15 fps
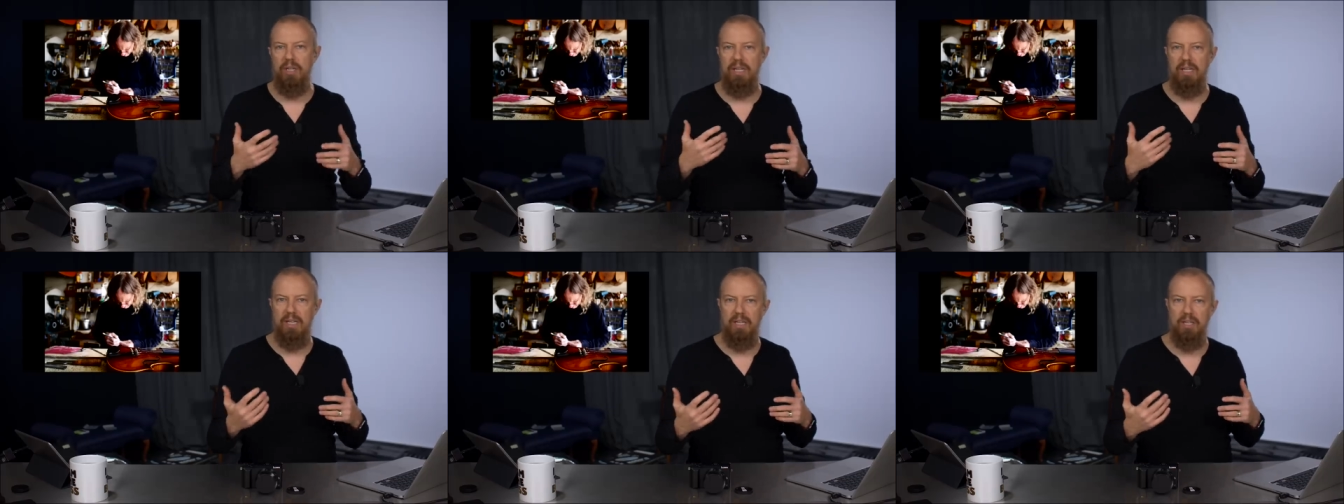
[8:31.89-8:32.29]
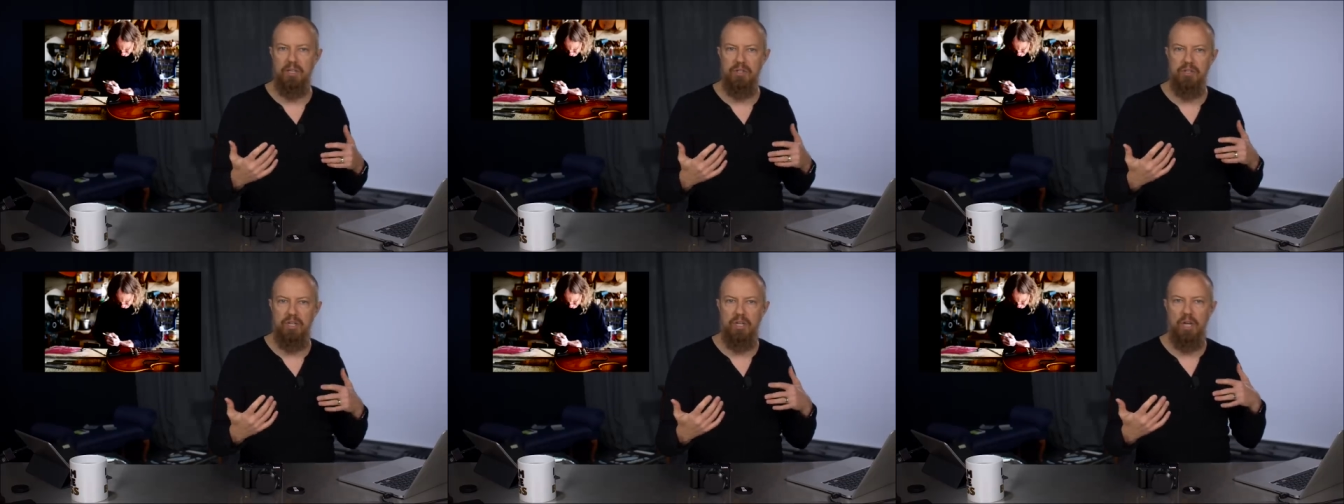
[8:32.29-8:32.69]
it
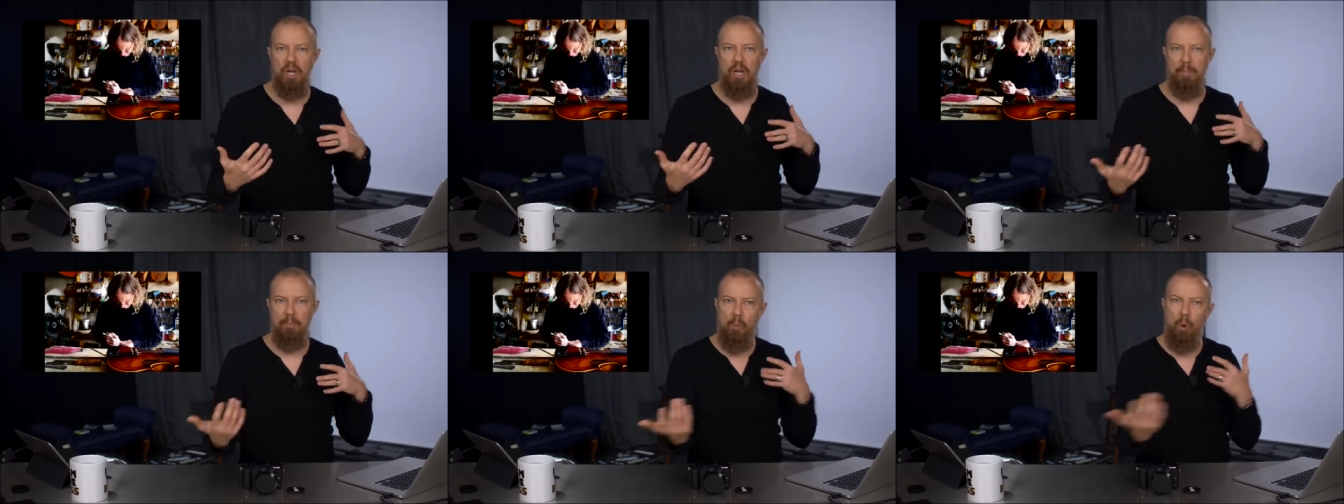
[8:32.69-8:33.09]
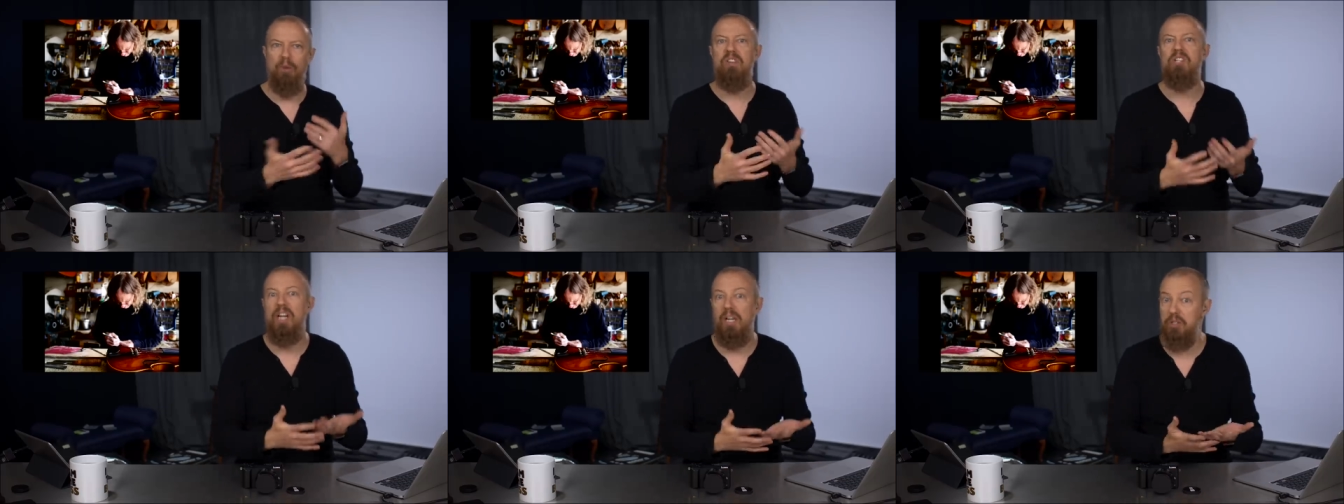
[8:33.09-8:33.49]
is more of
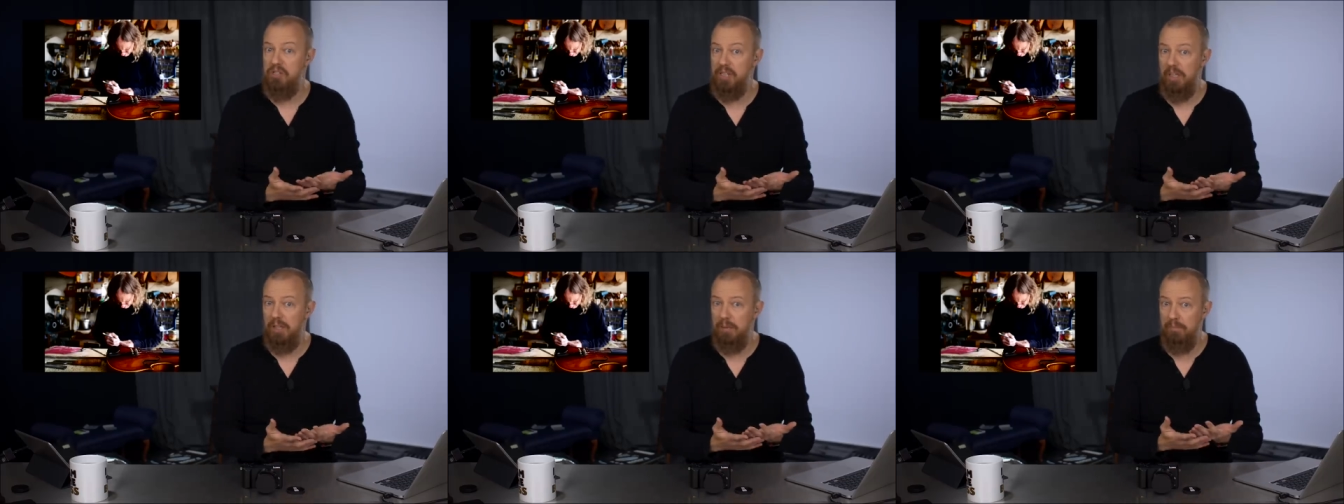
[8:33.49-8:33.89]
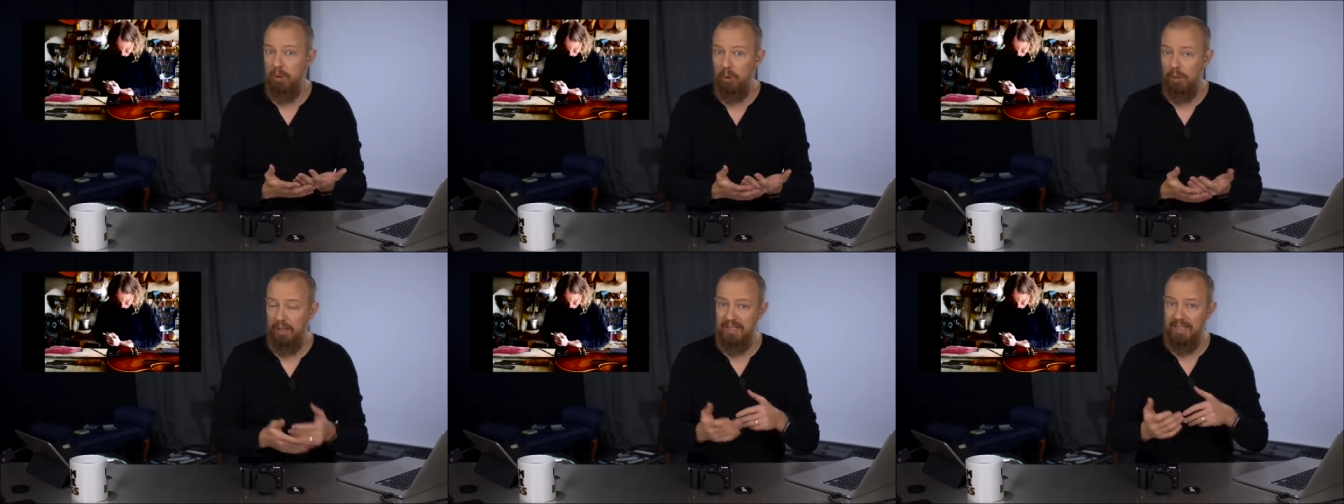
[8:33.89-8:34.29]
a challenge to get the
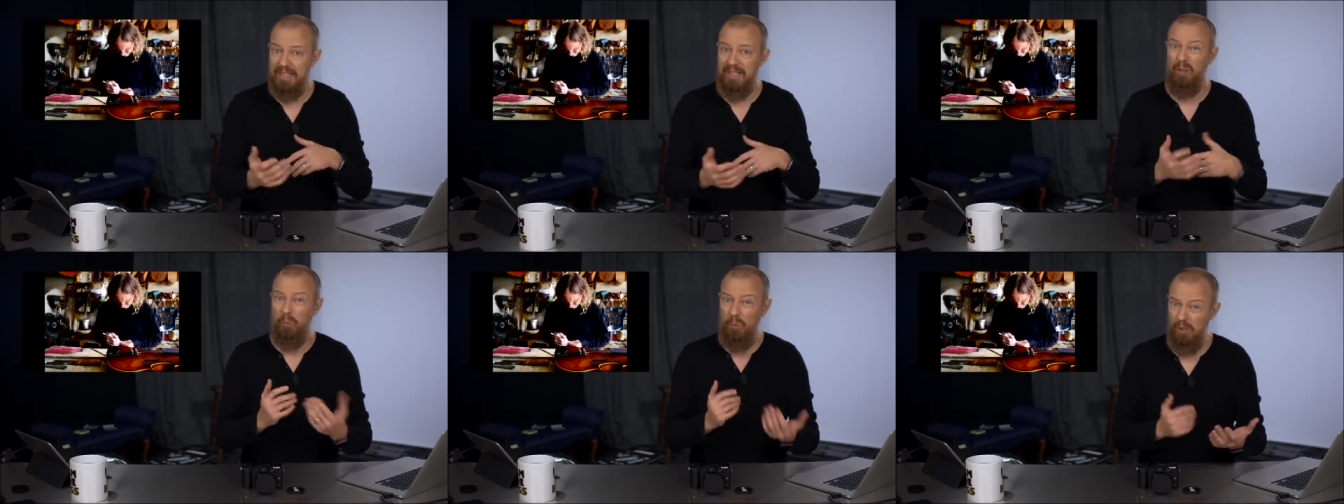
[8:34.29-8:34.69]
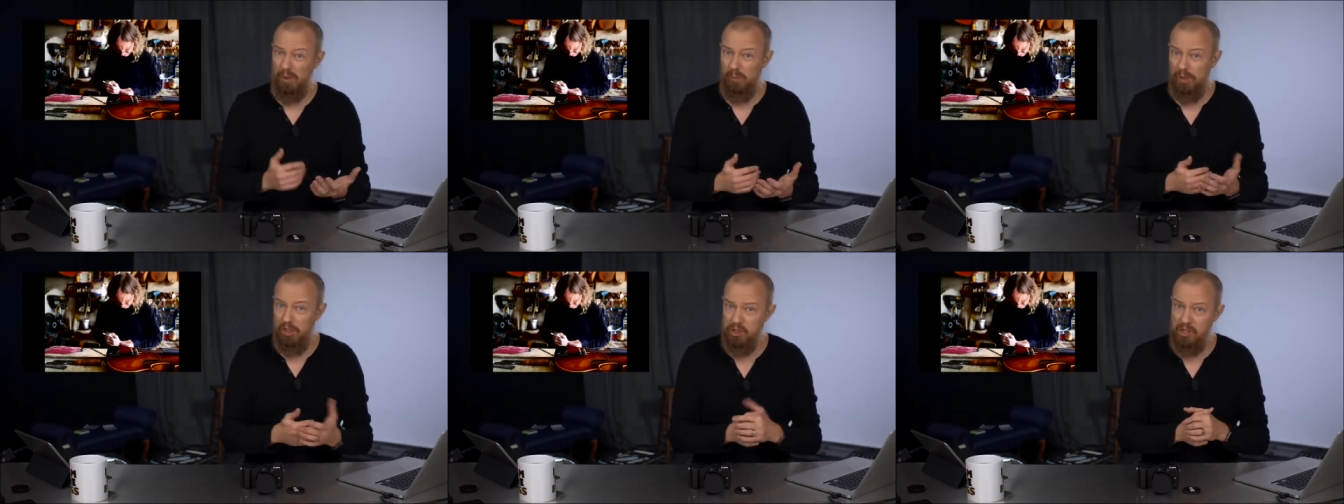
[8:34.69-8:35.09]
bokeh, to get that really,
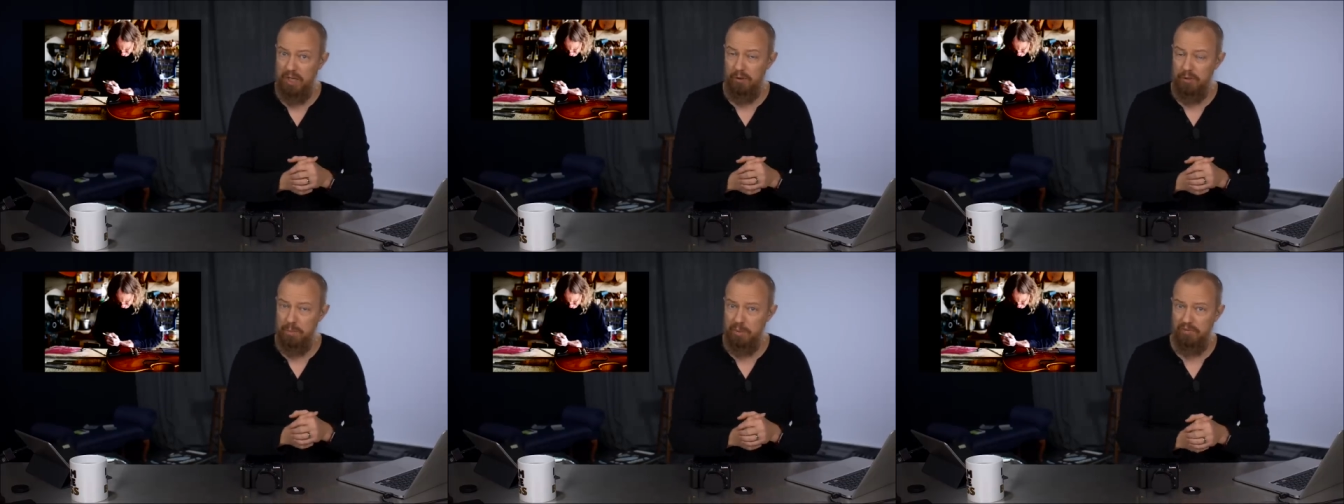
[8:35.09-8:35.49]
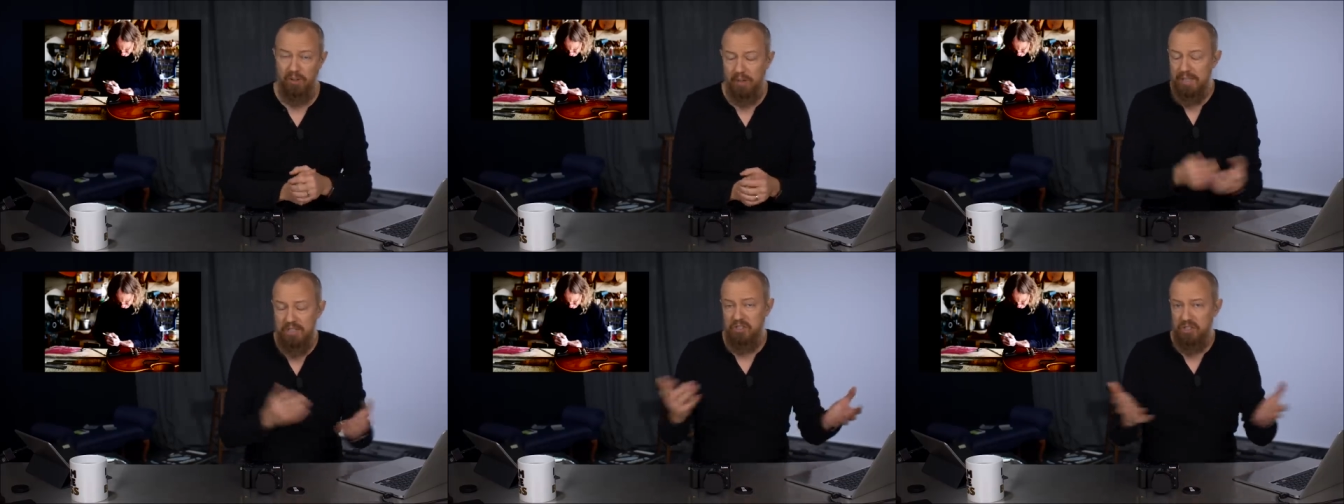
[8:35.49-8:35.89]
really shallow depth of
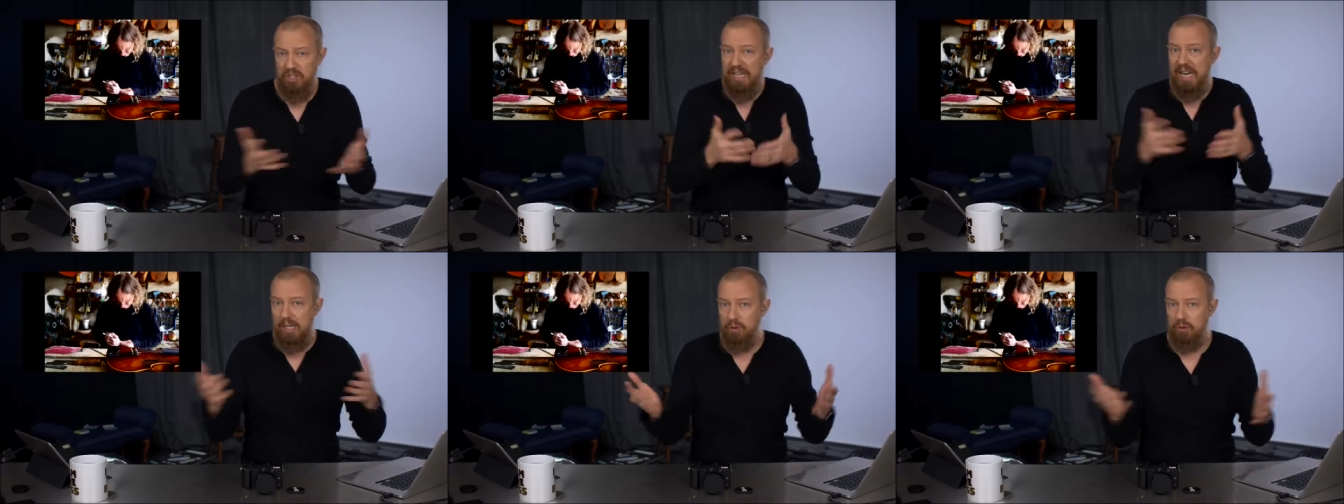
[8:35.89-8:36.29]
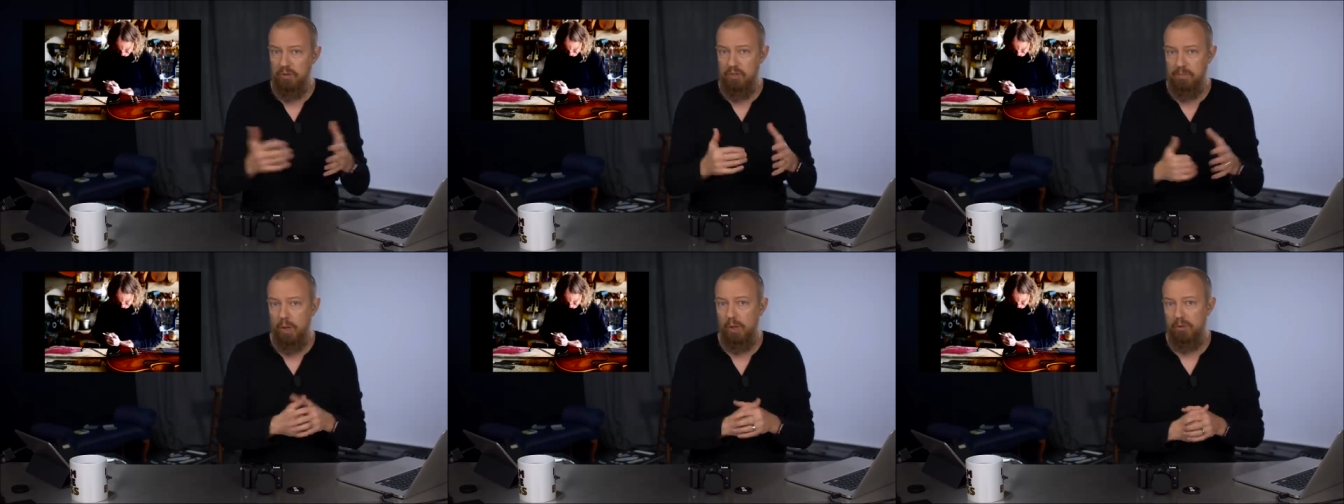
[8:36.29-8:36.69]
field. That's just the nature of a
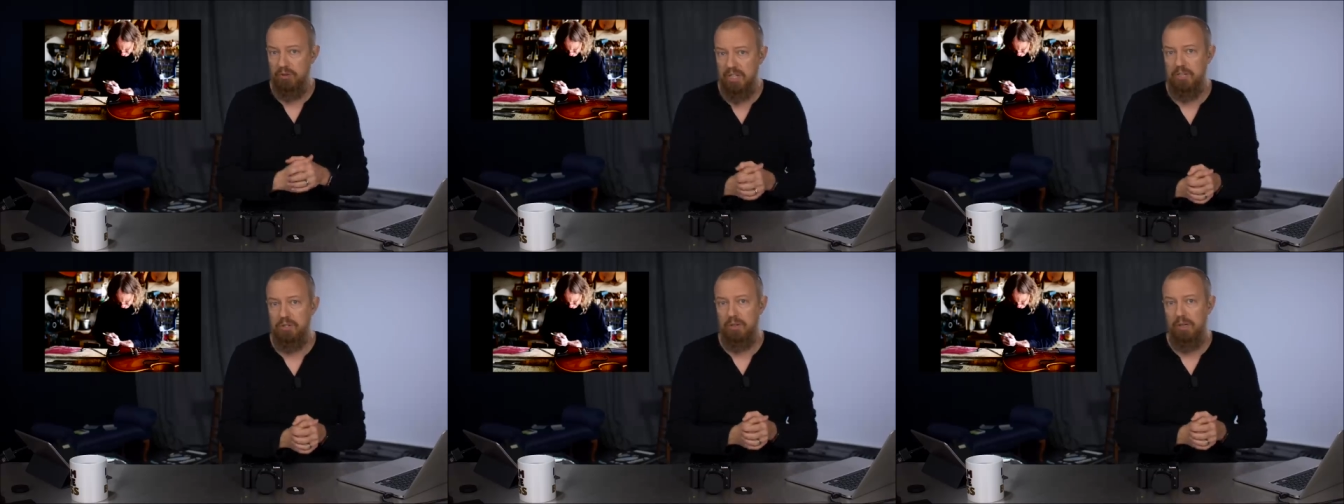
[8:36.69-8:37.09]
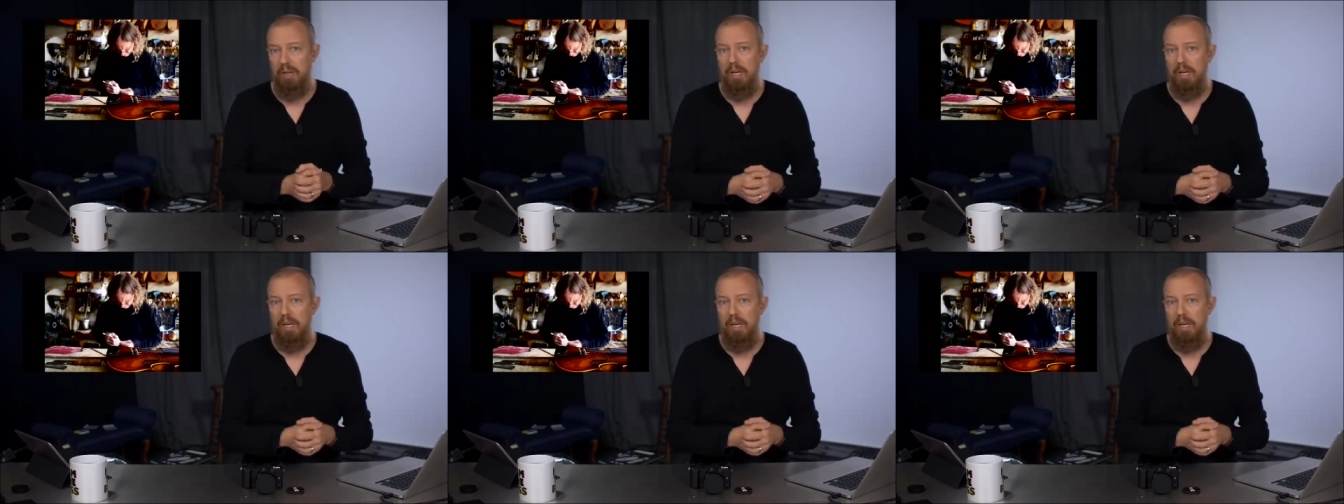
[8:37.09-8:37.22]
smaller sensor.